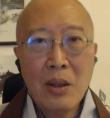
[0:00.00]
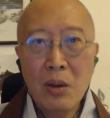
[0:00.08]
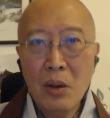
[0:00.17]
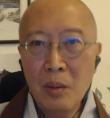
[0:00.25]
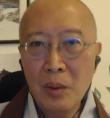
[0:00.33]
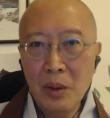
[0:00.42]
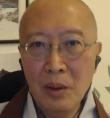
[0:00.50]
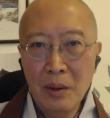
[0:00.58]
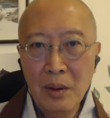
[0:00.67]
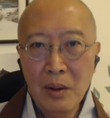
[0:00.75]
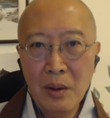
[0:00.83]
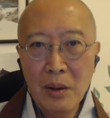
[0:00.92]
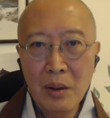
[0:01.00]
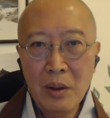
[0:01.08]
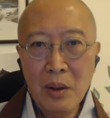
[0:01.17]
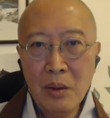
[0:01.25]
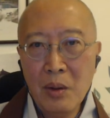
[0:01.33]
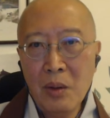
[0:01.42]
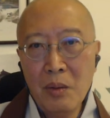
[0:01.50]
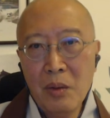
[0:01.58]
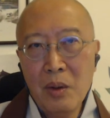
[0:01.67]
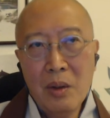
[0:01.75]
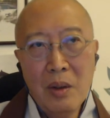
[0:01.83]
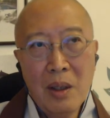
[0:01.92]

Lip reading: that's normal. So don't